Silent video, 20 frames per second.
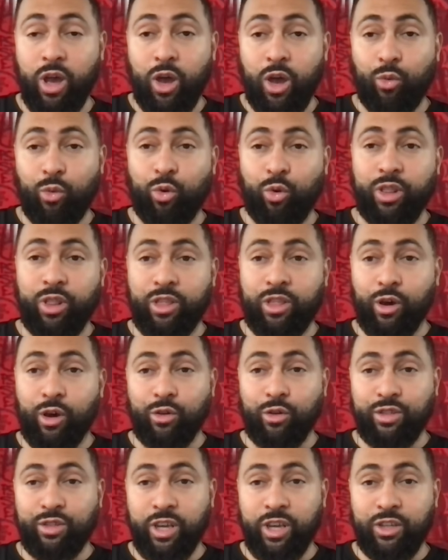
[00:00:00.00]
with
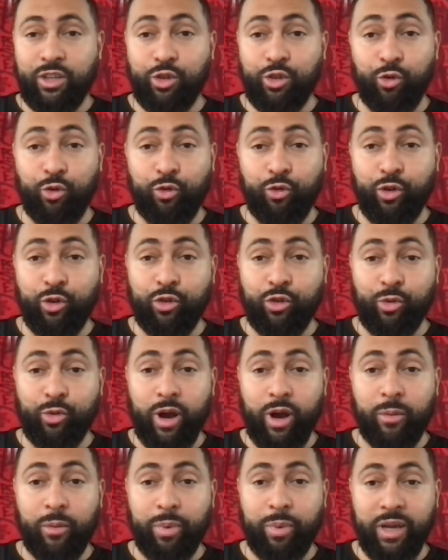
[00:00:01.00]
those two future
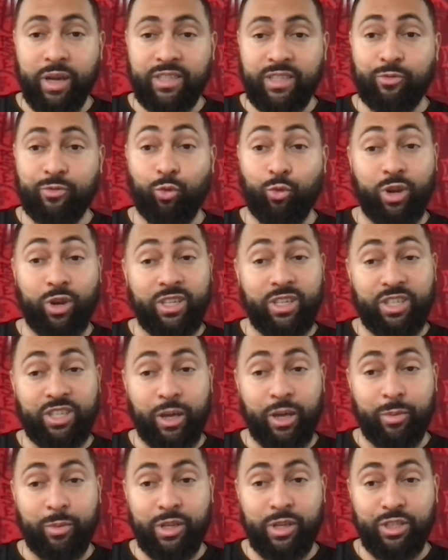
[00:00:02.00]
round picks. If we win a
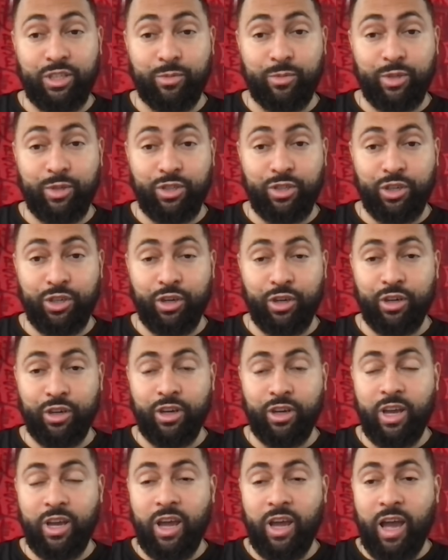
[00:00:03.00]
championship this year,
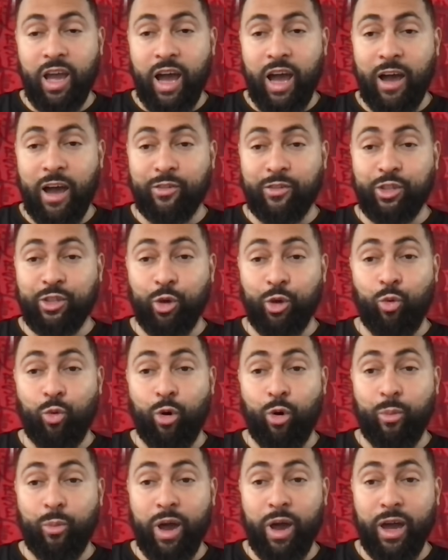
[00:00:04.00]
obviously it
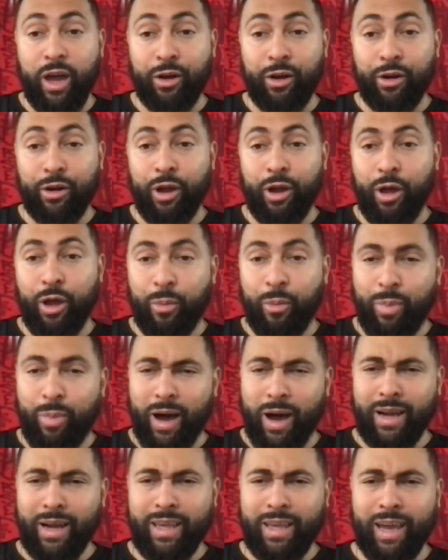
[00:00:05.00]
won't matter.
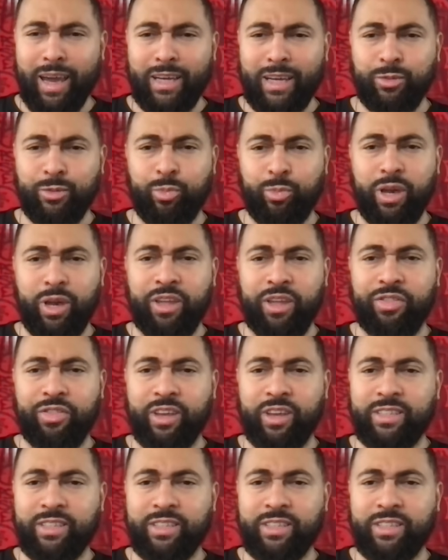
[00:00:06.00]
Podcast P thinks